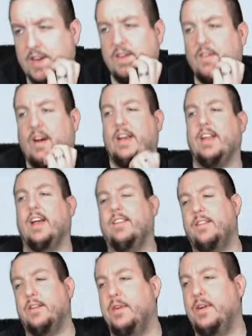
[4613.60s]
Right next
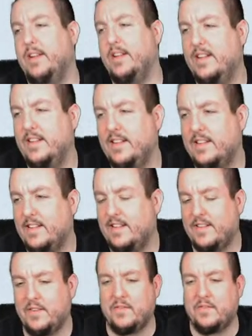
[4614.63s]
to it
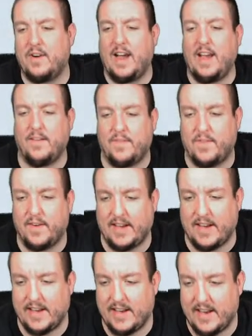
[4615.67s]
right
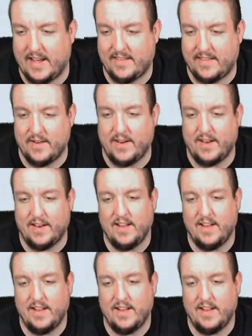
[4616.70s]
freaking next to it.